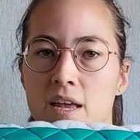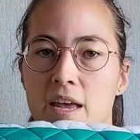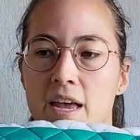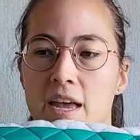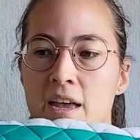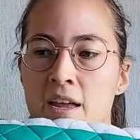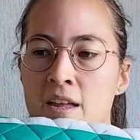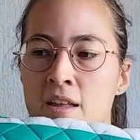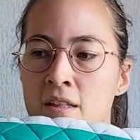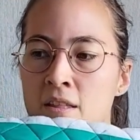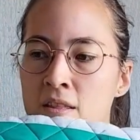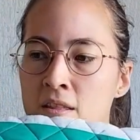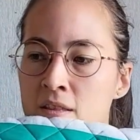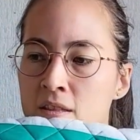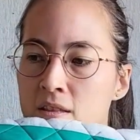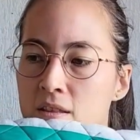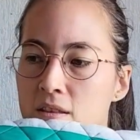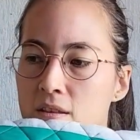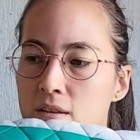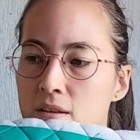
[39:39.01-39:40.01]

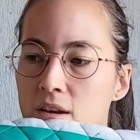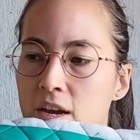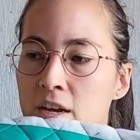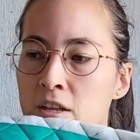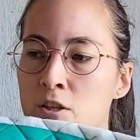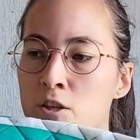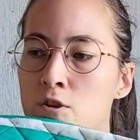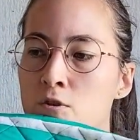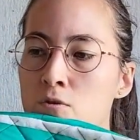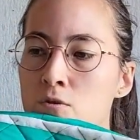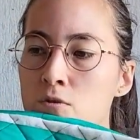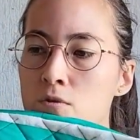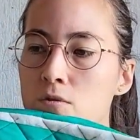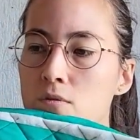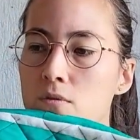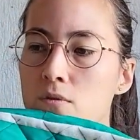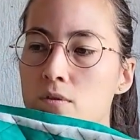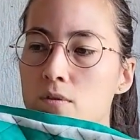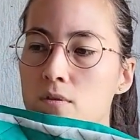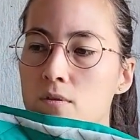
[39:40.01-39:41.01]
And I knew
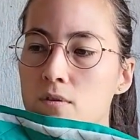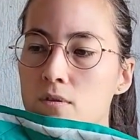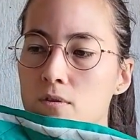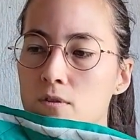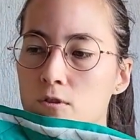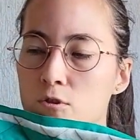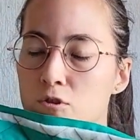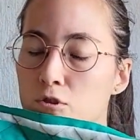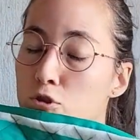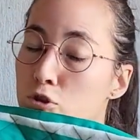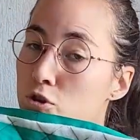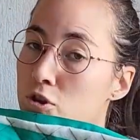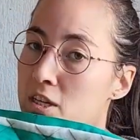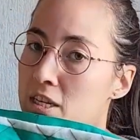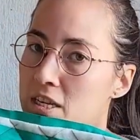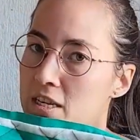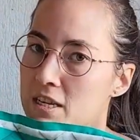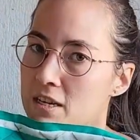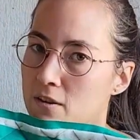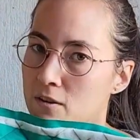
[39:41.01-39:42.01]

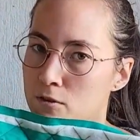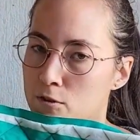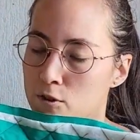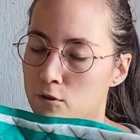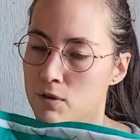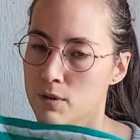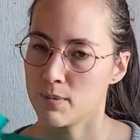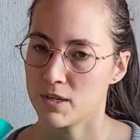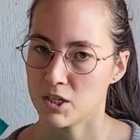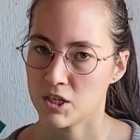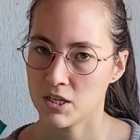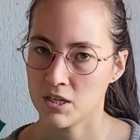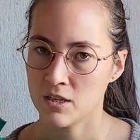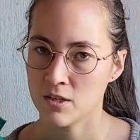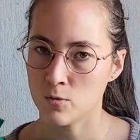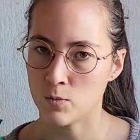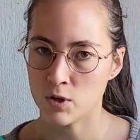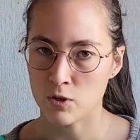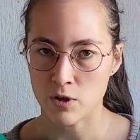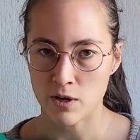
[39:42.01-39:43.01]
usually on sewing
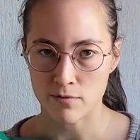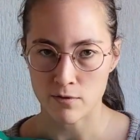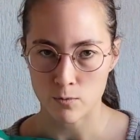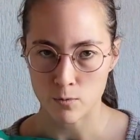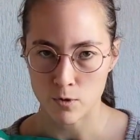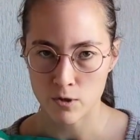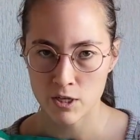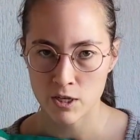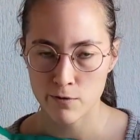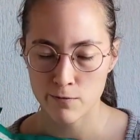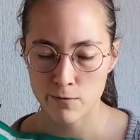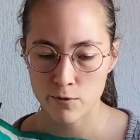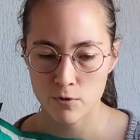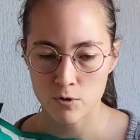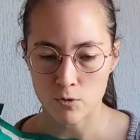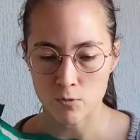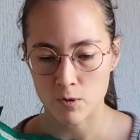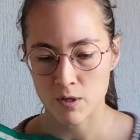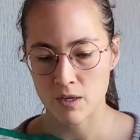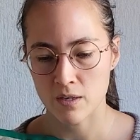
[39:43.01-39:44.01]
machines, when you have the walking
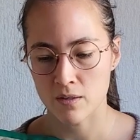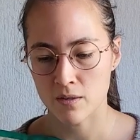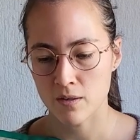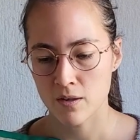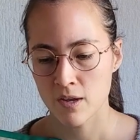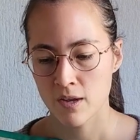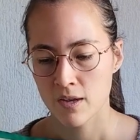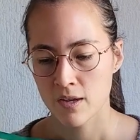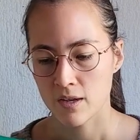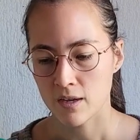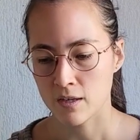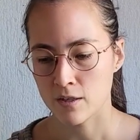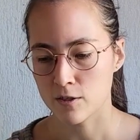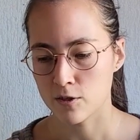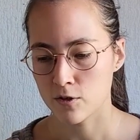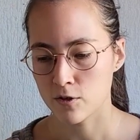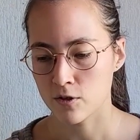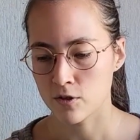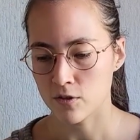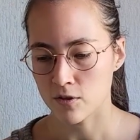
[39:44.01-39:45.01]
foot, you can
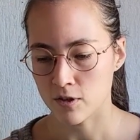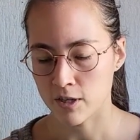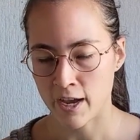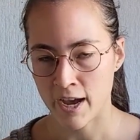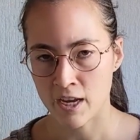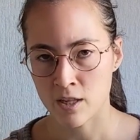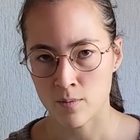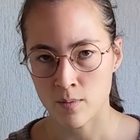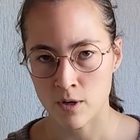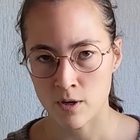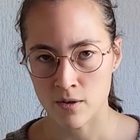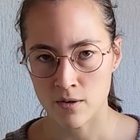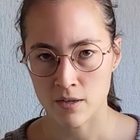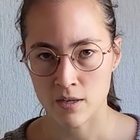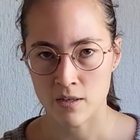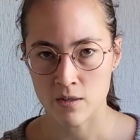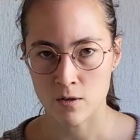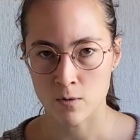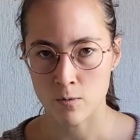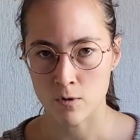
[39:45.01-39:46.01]
insert a guide bar
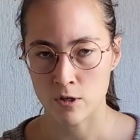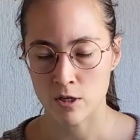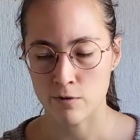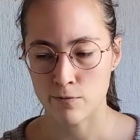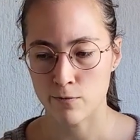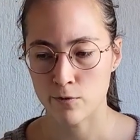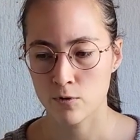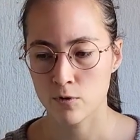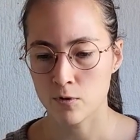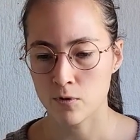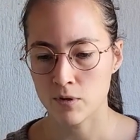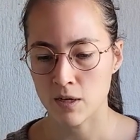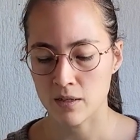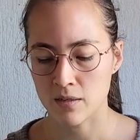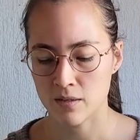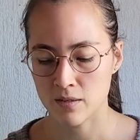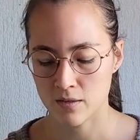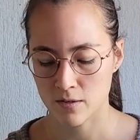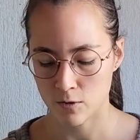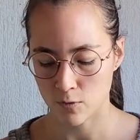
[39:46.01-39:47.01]
in the walking foot so
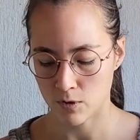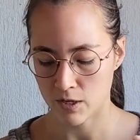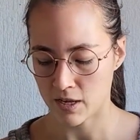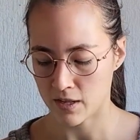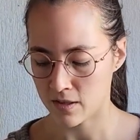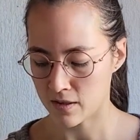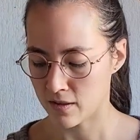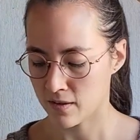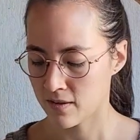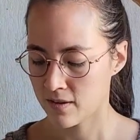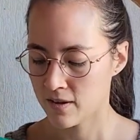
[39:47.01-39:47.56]
that you can